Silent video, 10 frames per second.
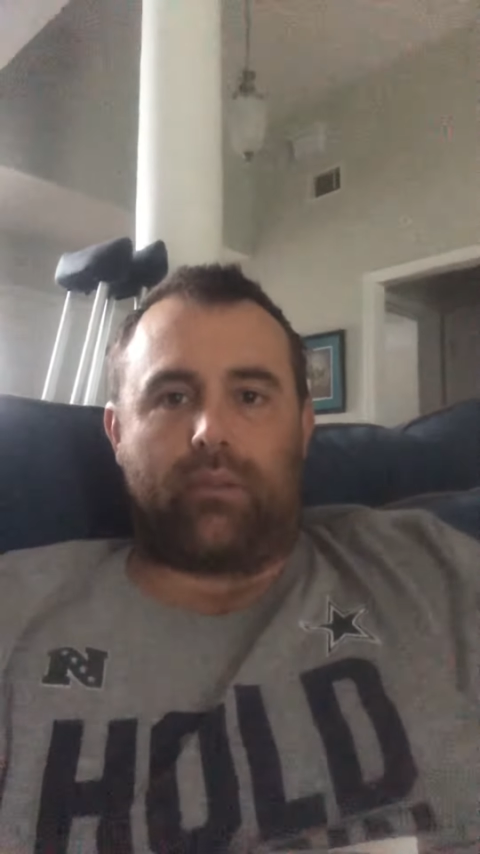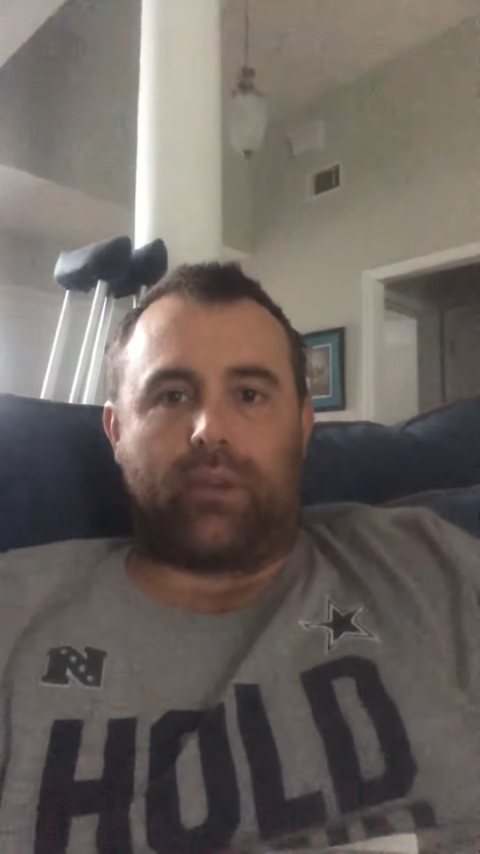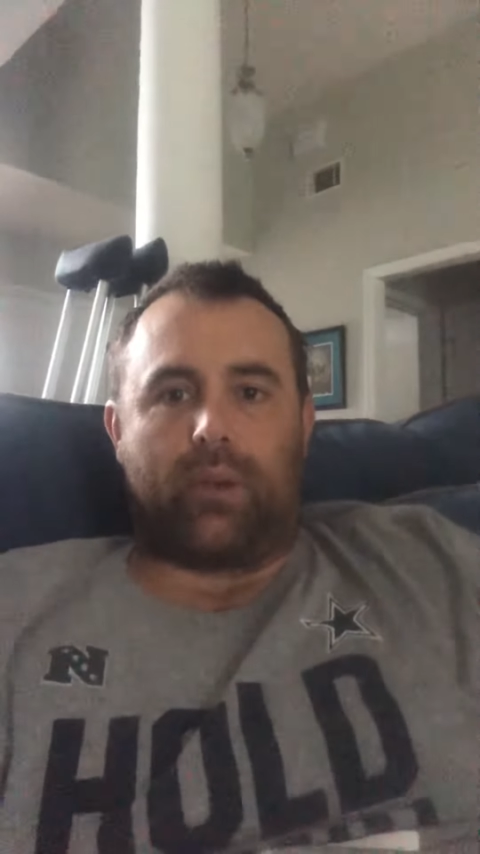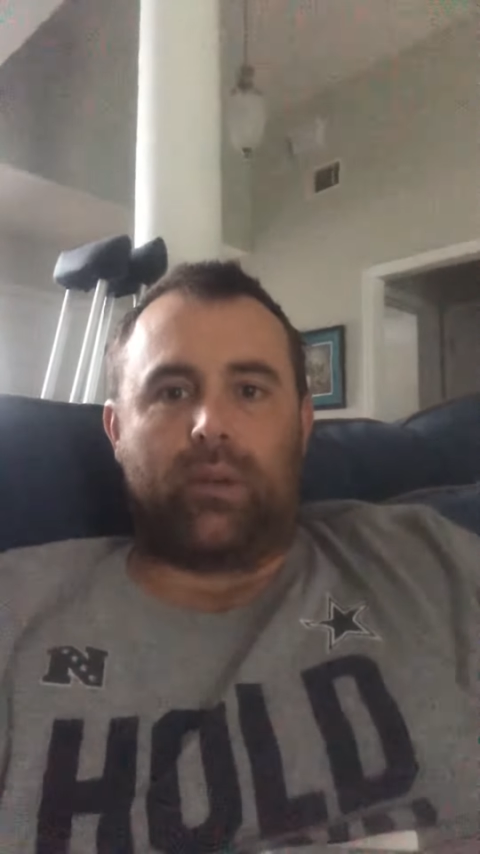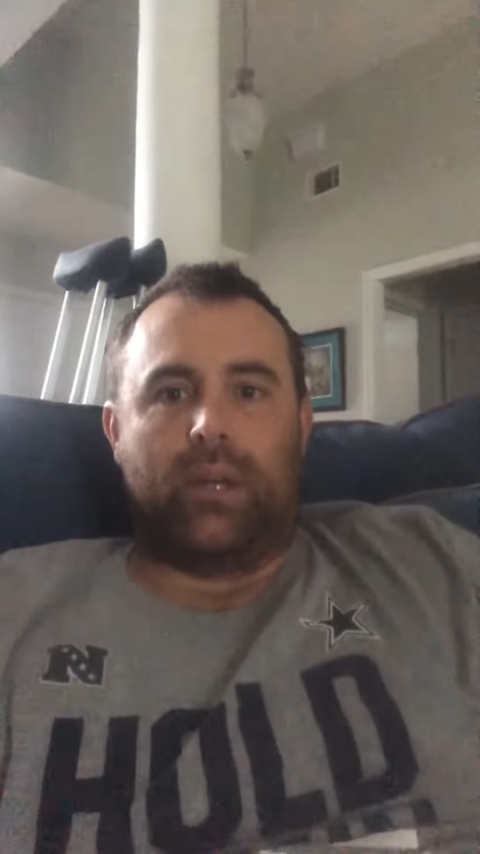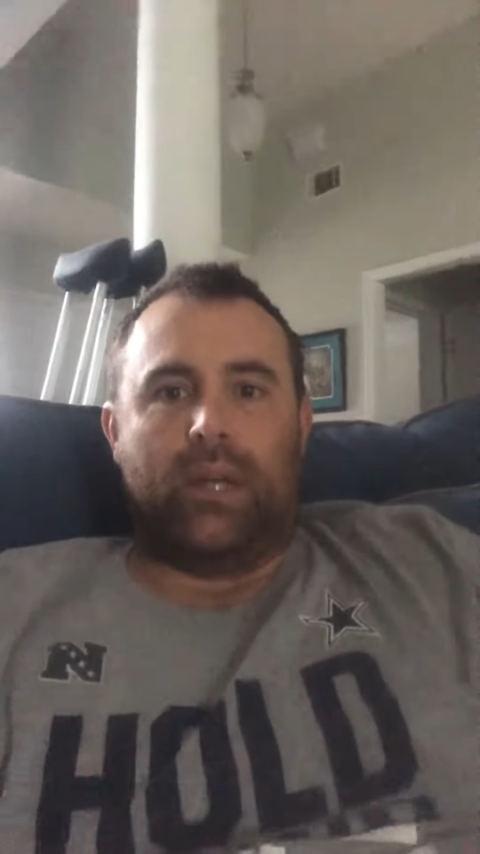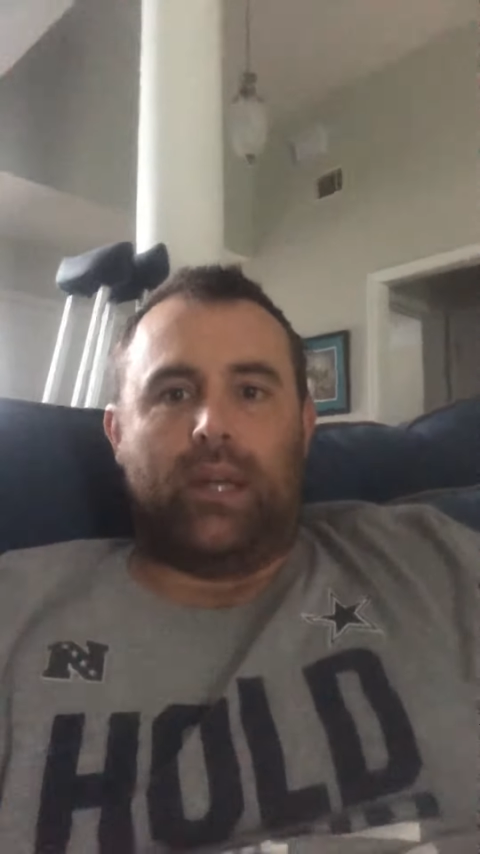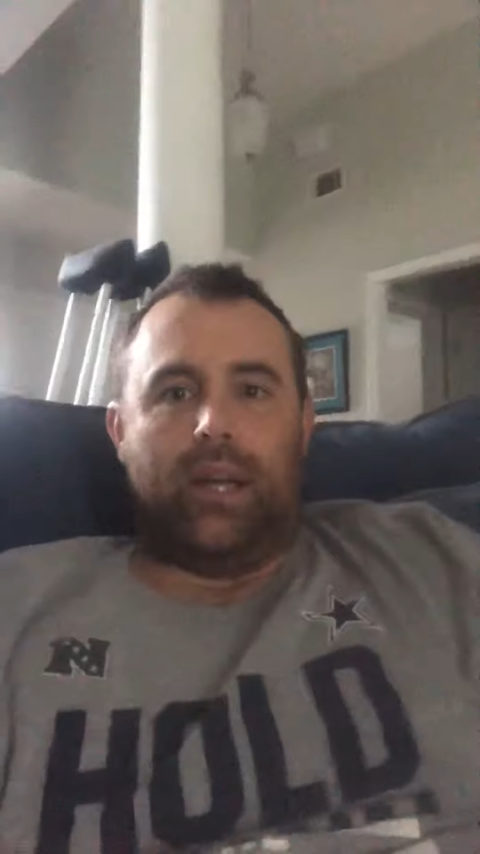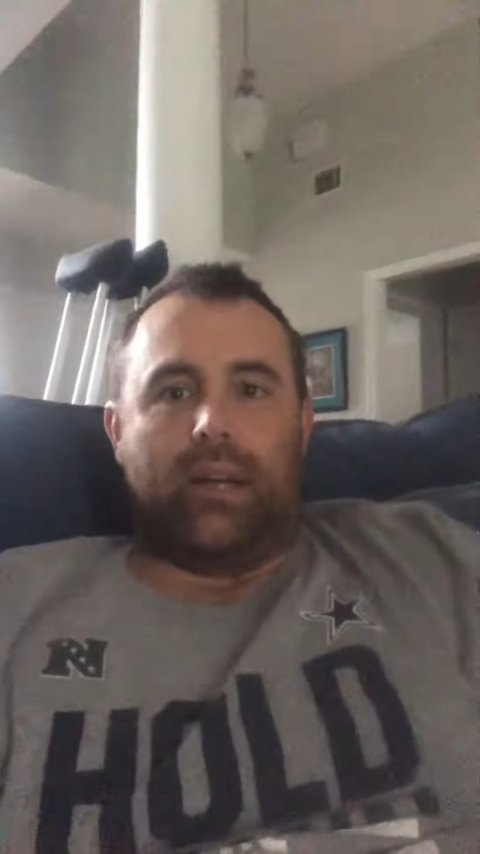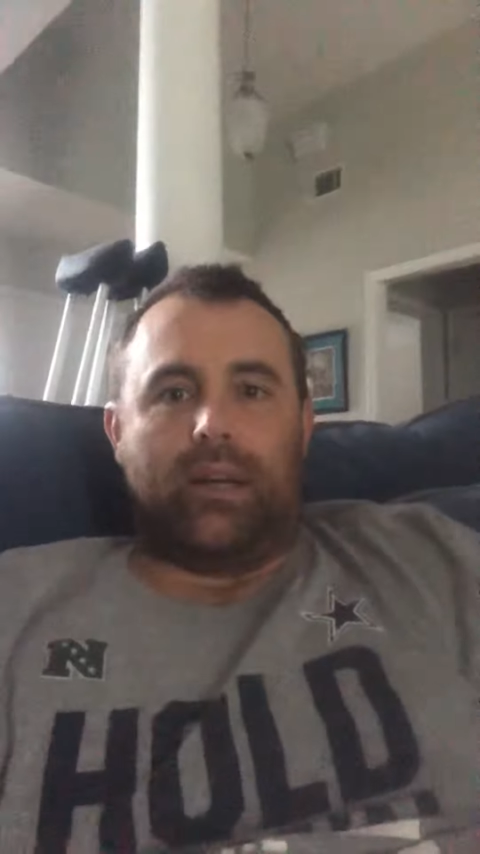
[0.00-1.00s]
So,
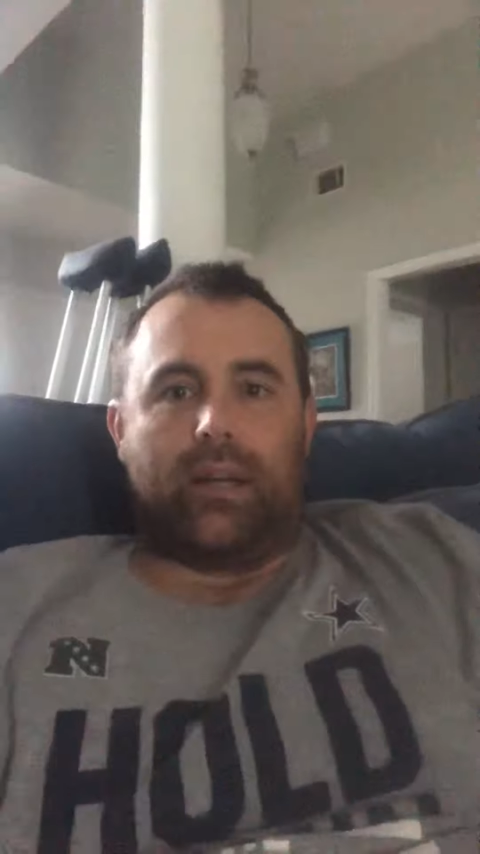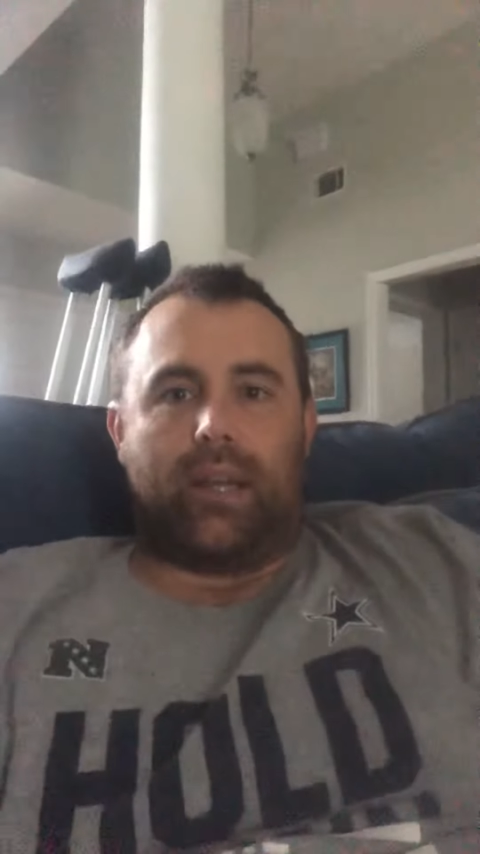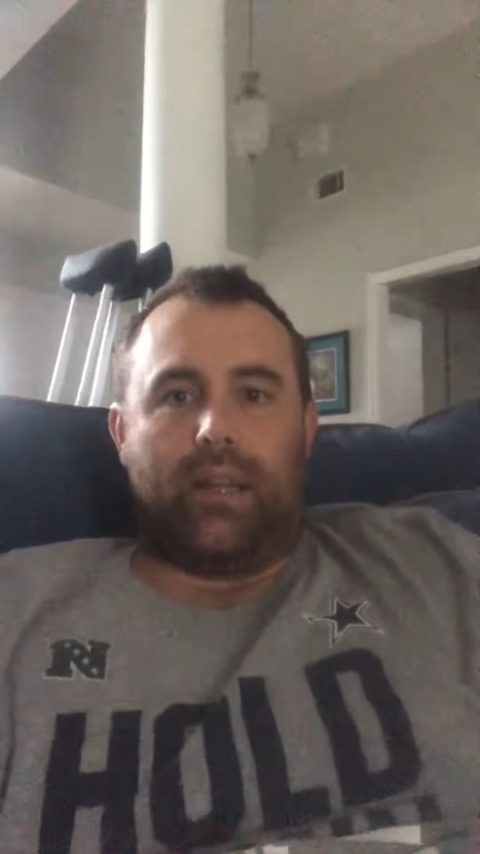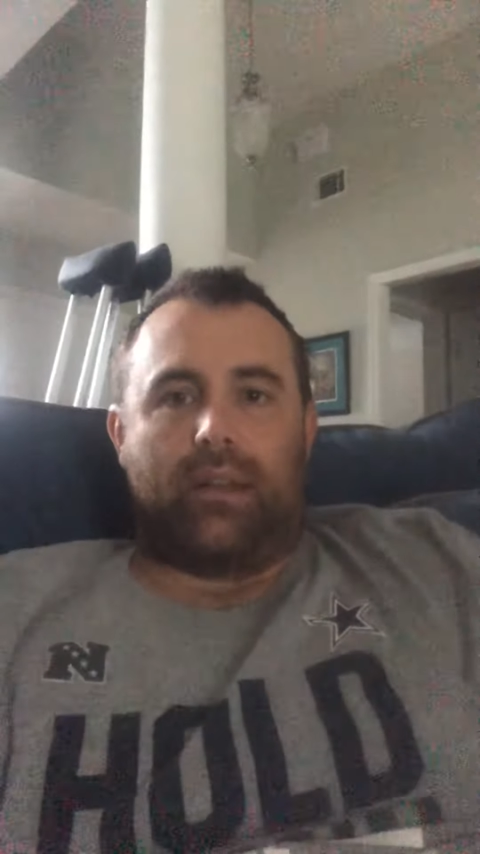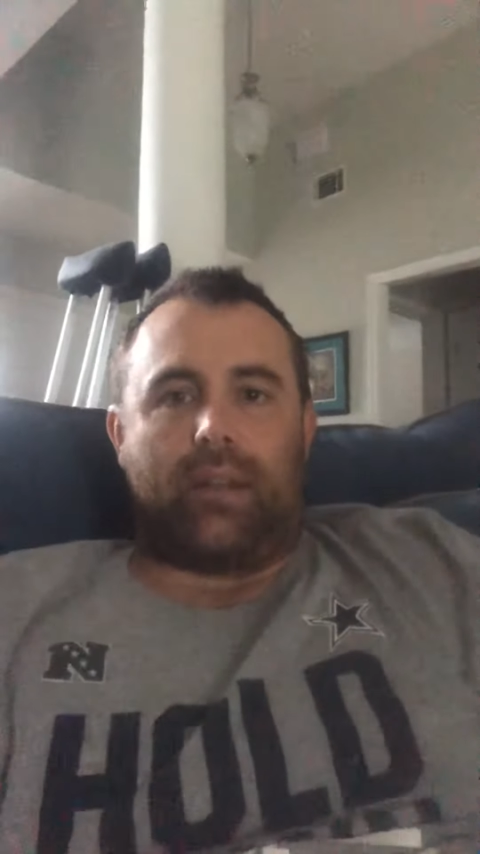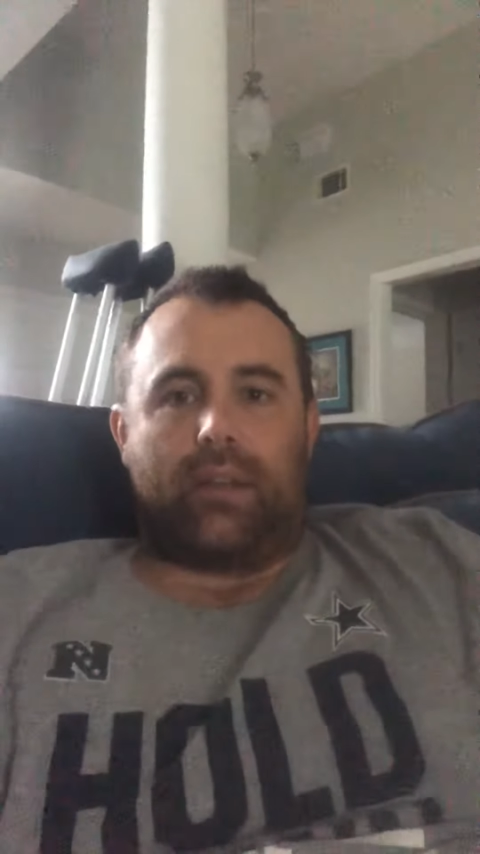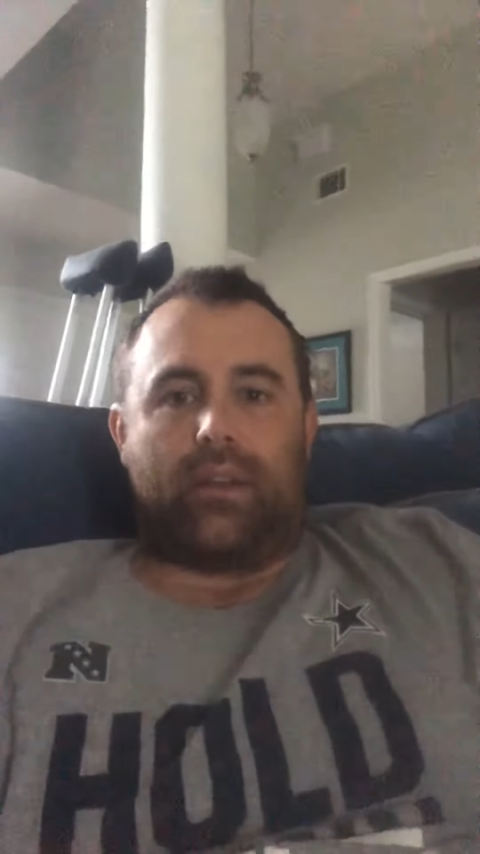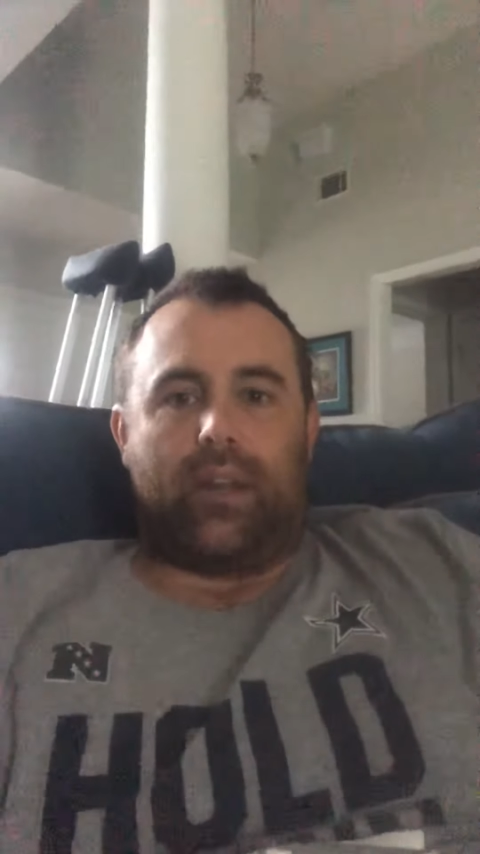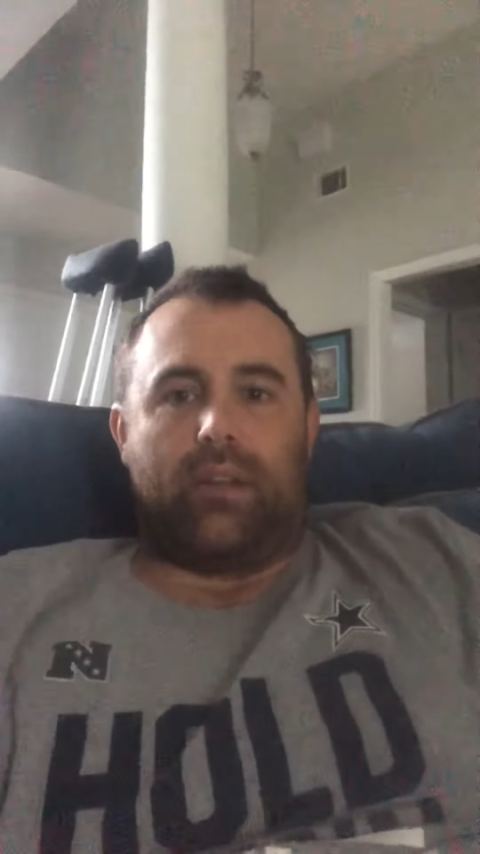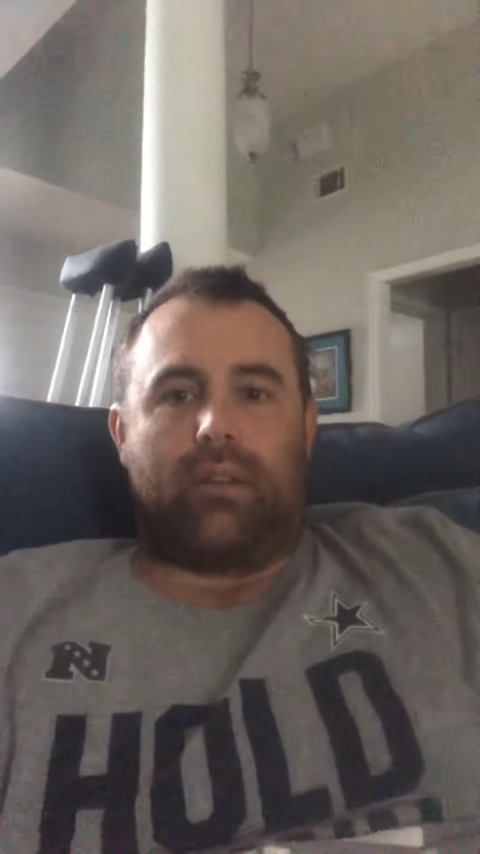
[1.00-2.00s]
uh, again, thank you,